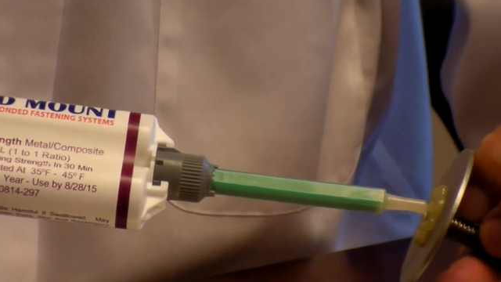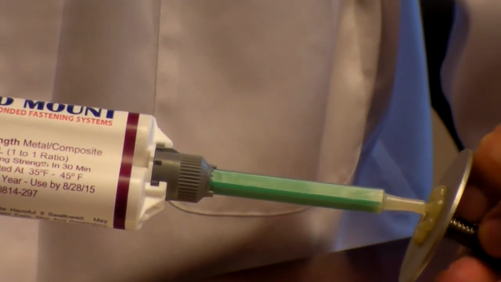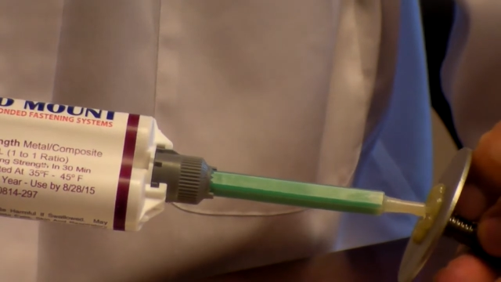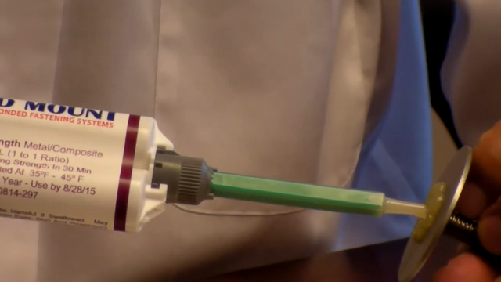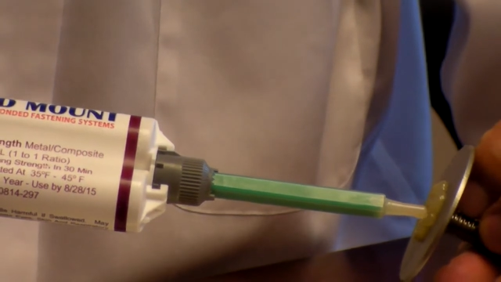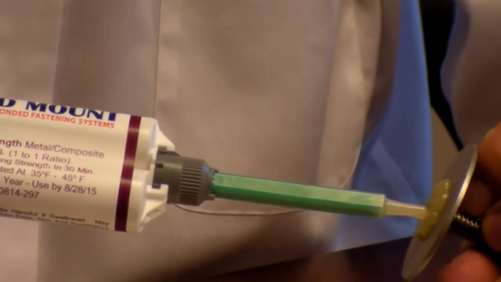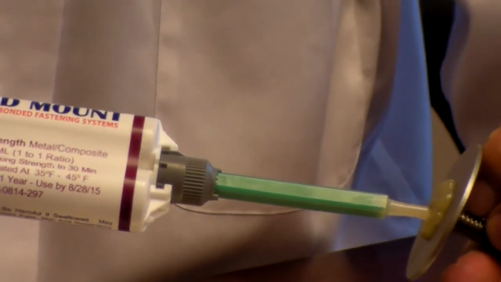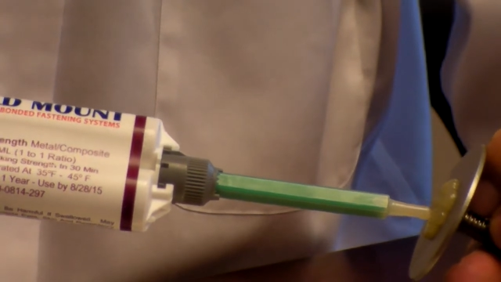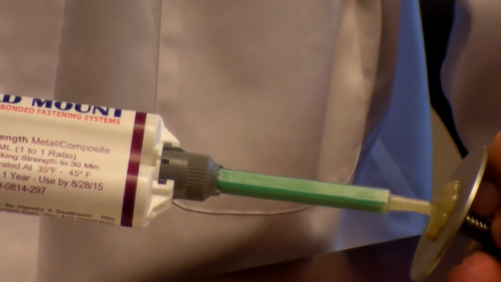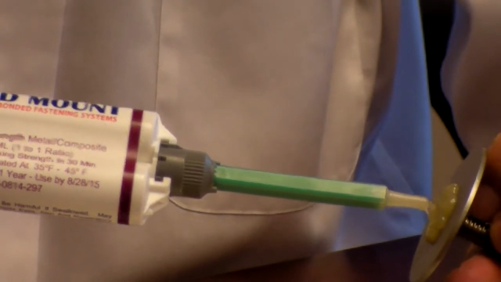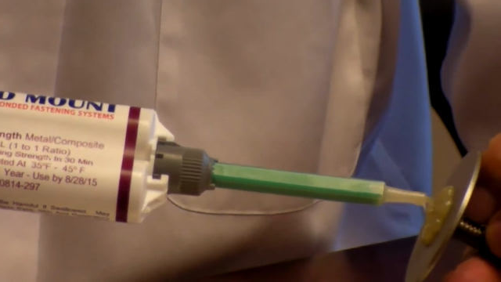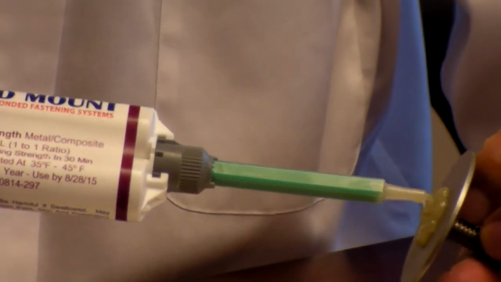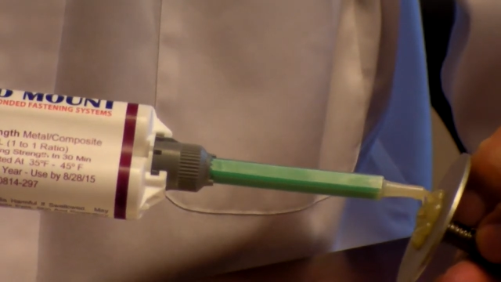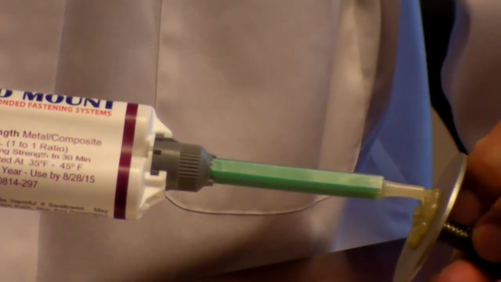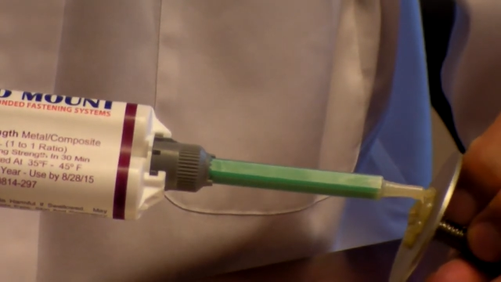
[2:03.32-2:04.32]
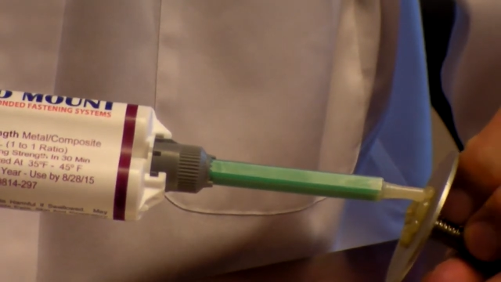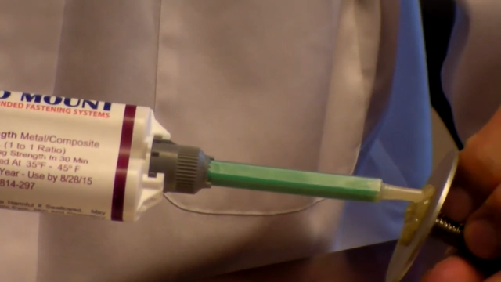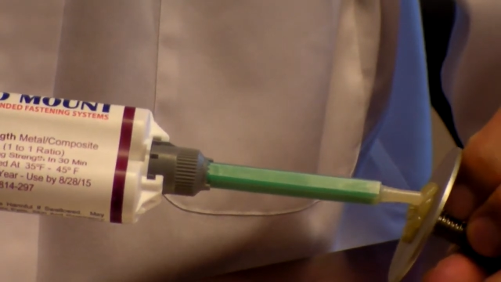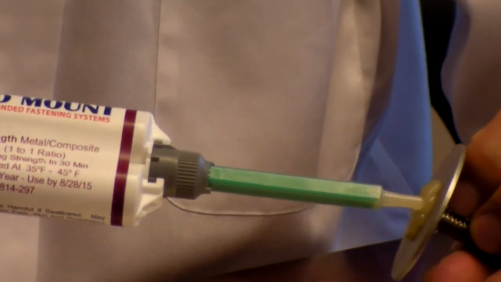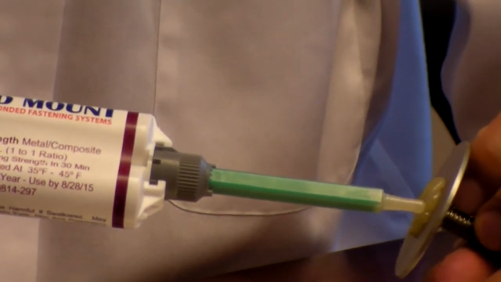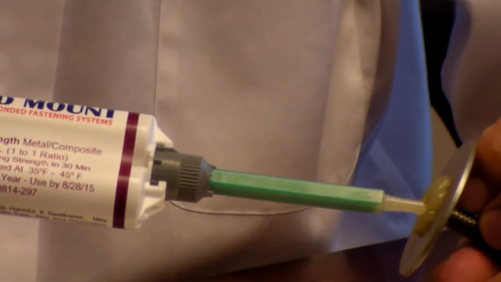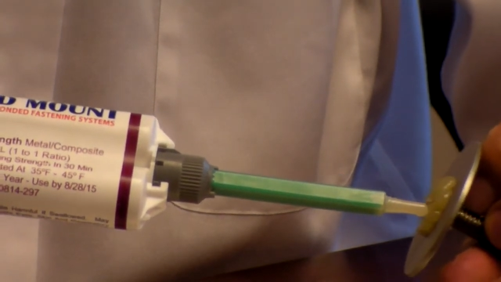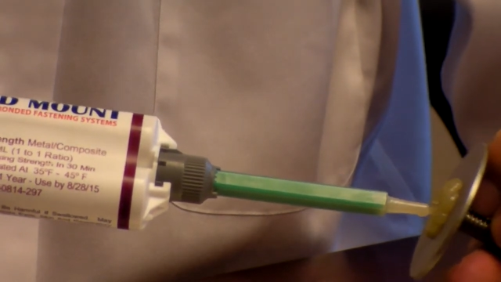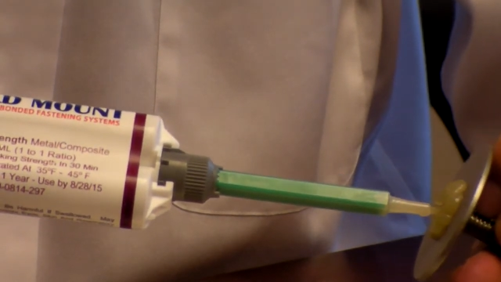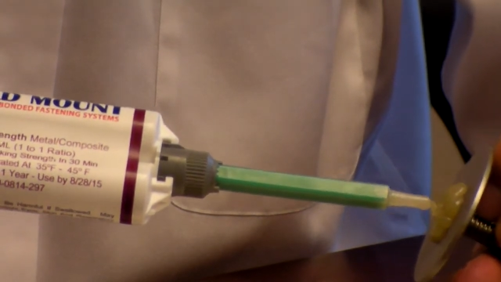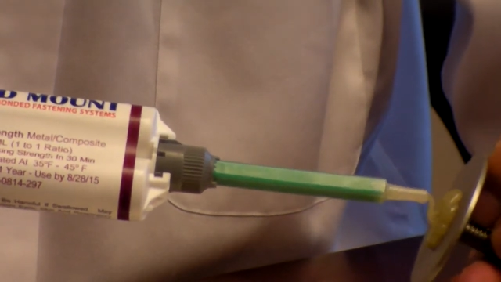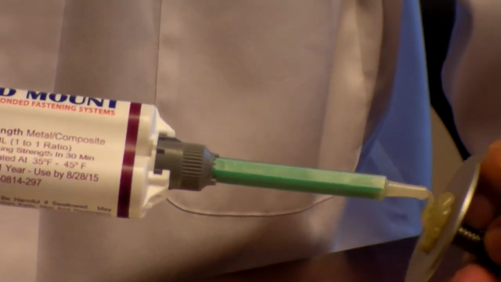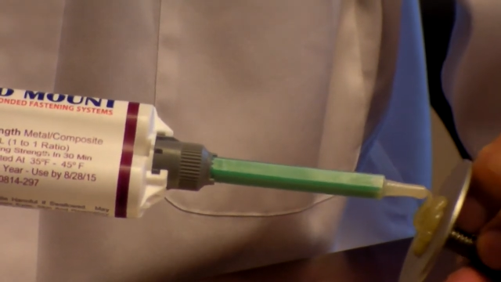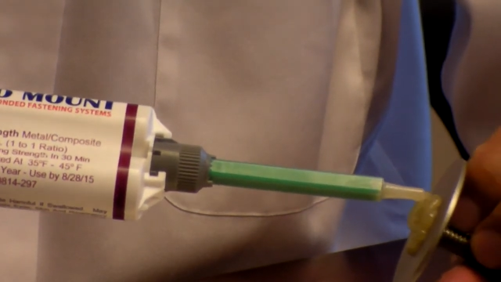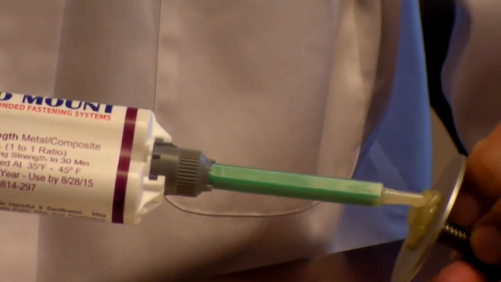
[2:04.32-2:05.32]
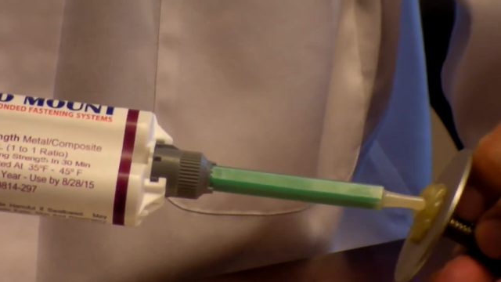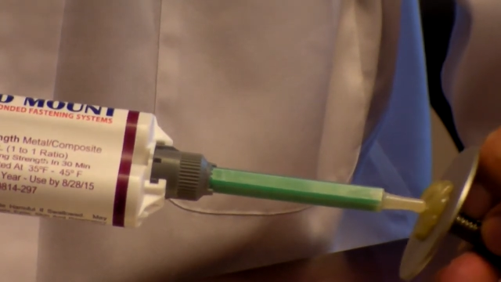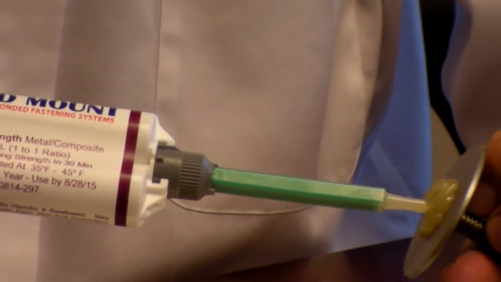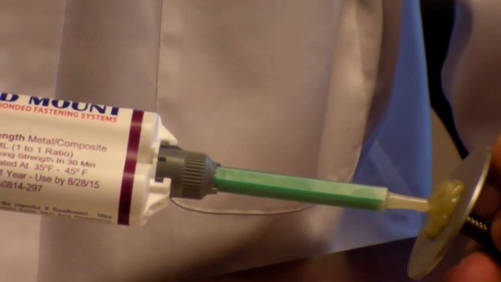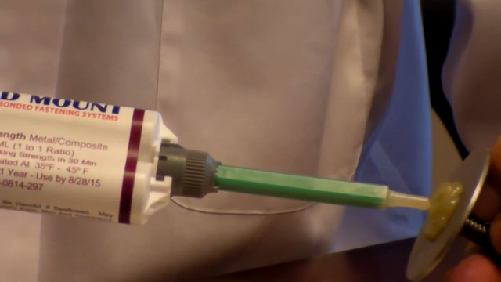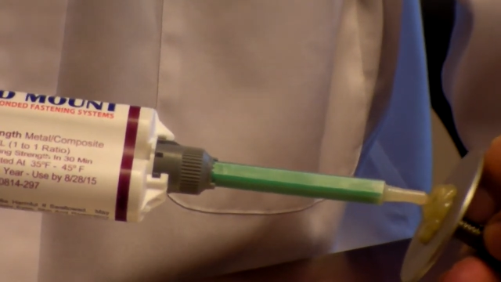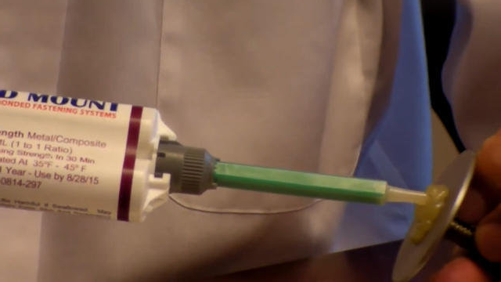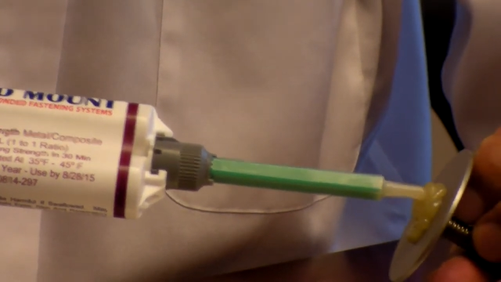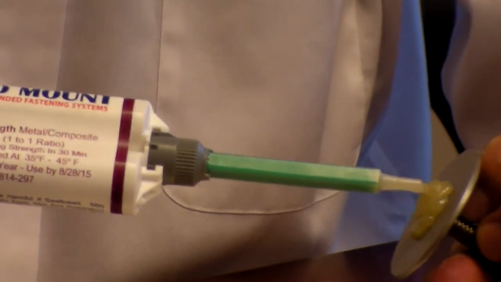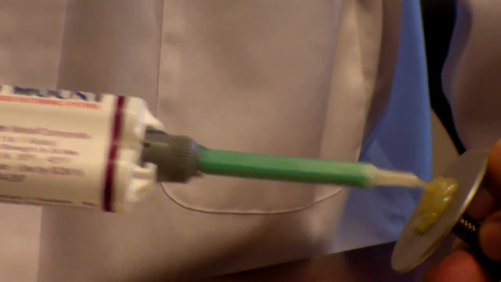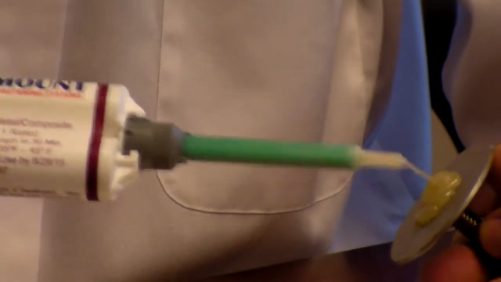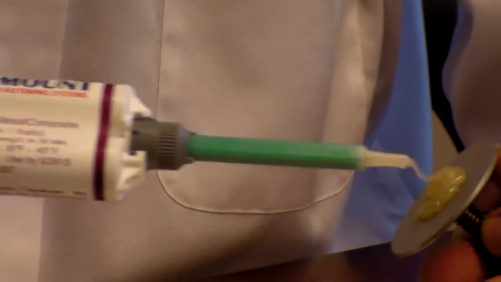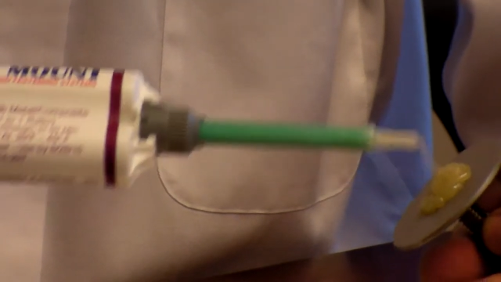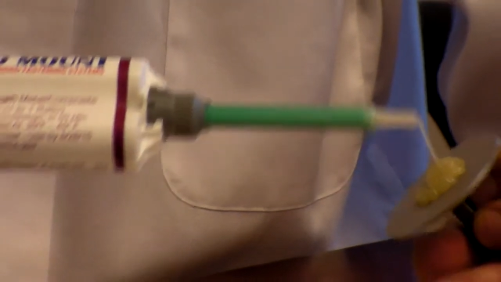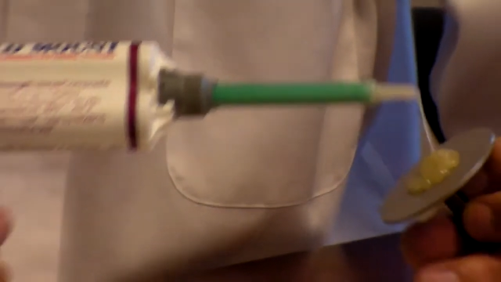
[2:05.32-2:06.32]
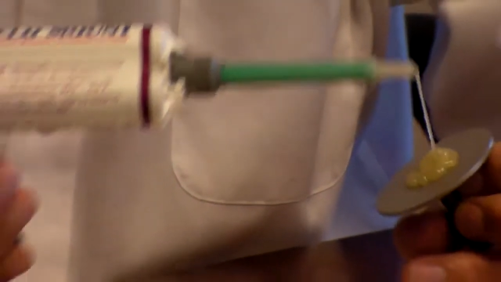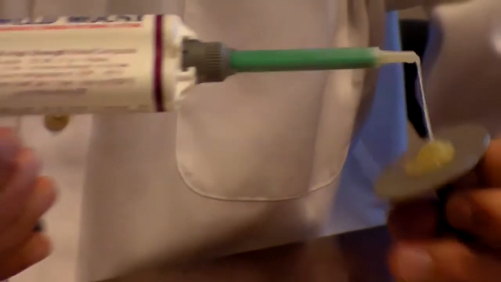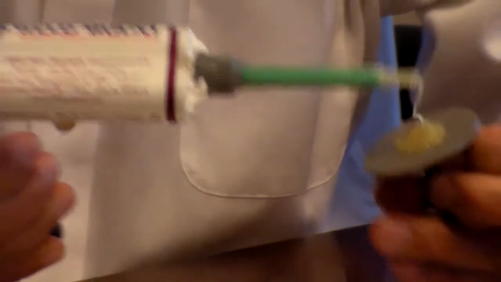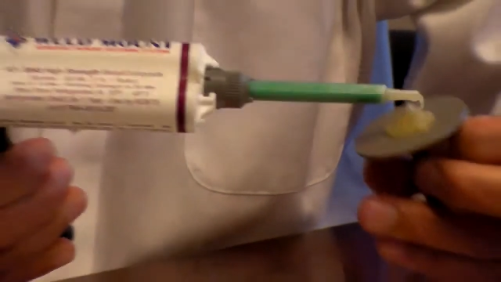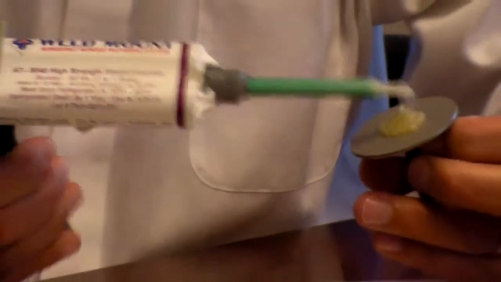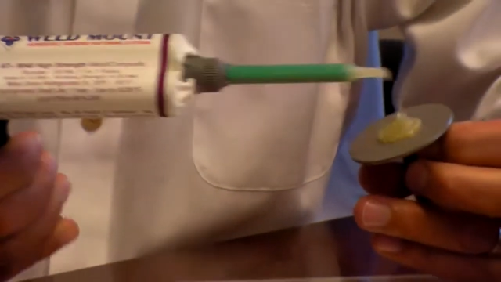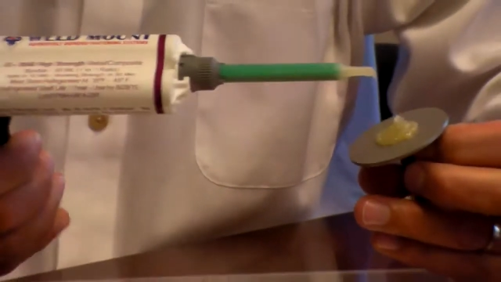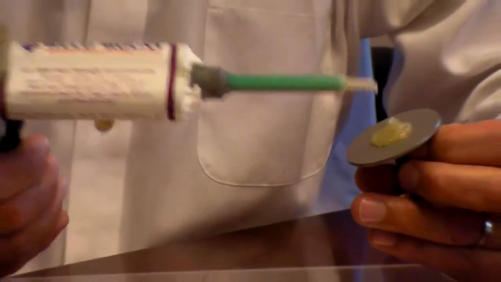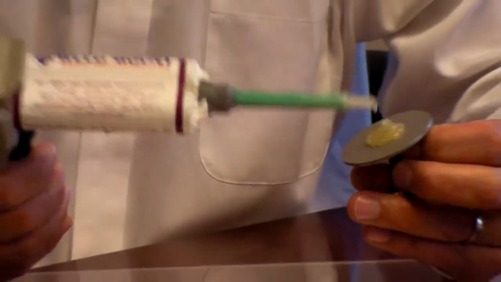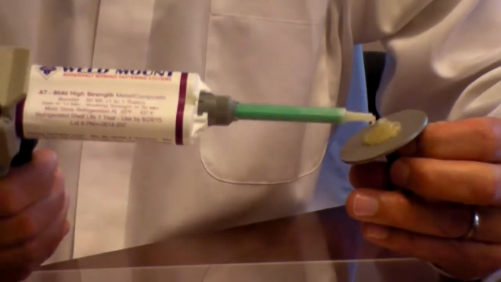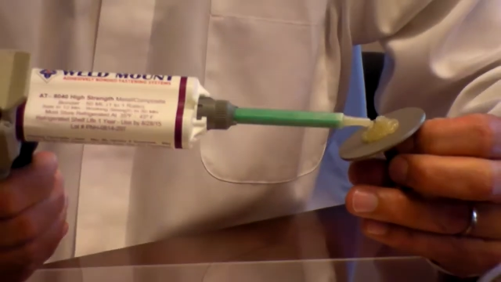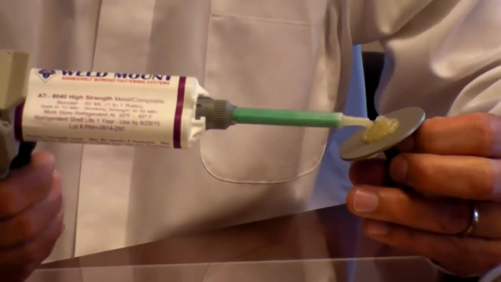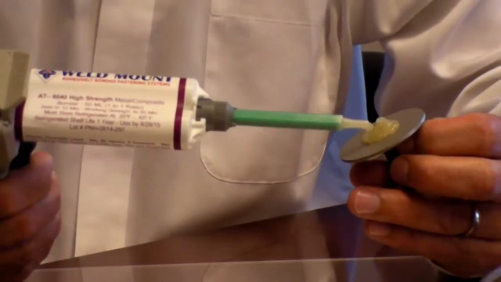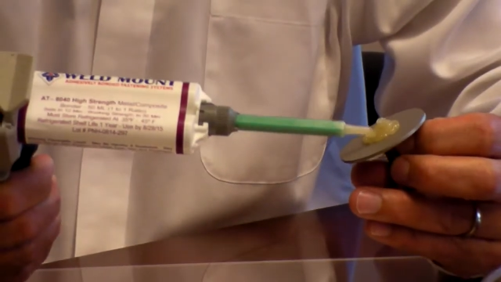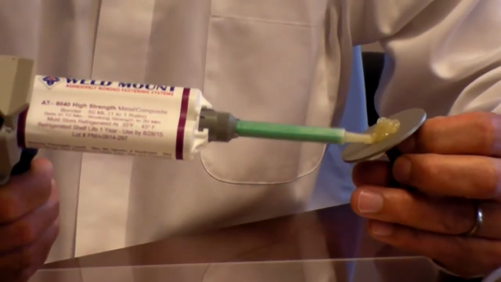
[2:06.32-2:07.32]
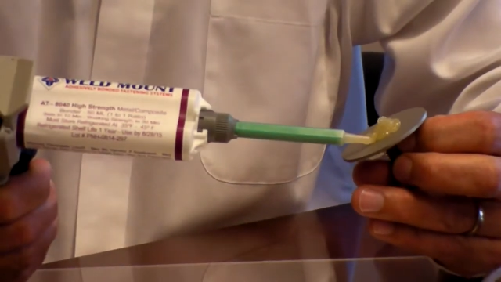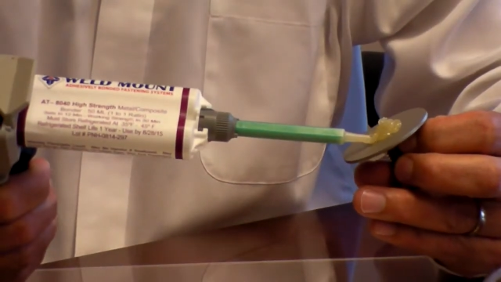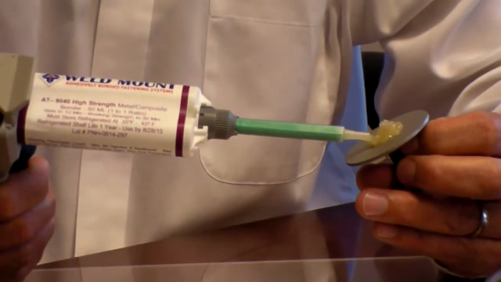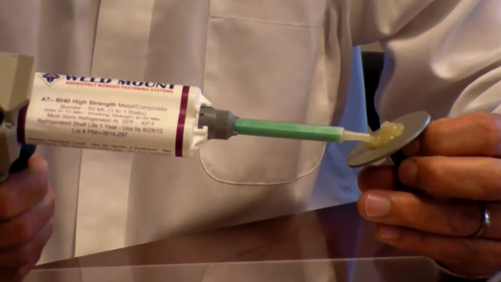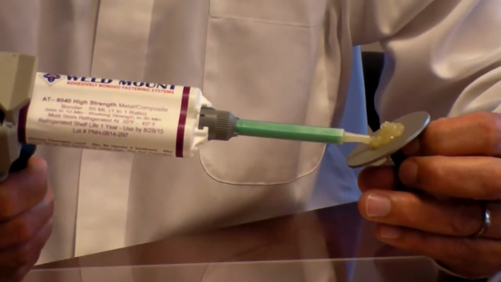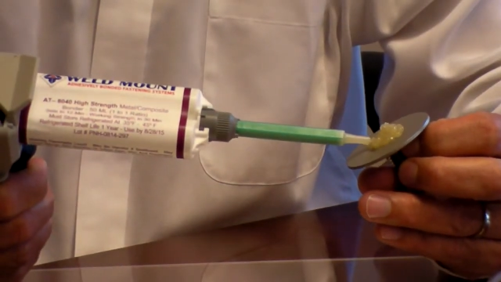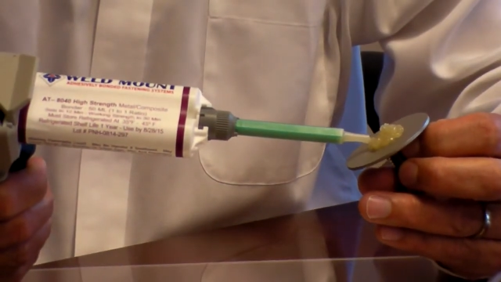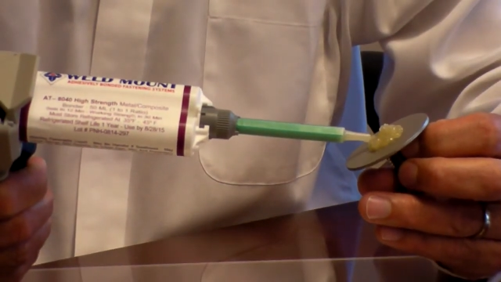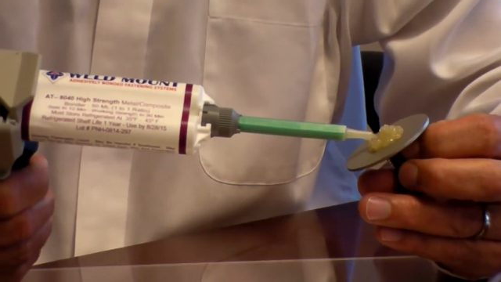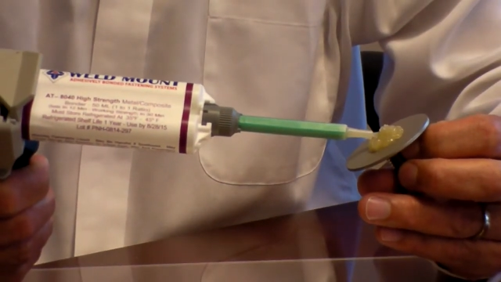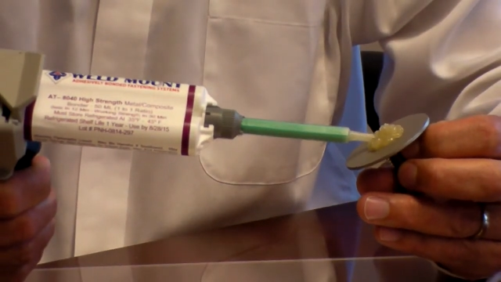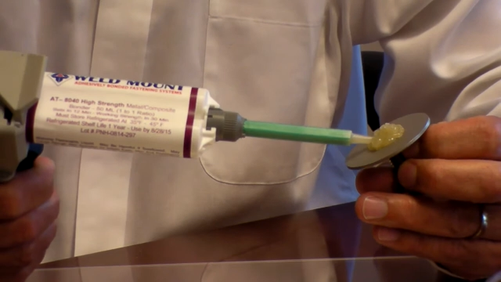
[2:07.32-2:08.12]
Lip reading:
Nobody's mouth can be seen.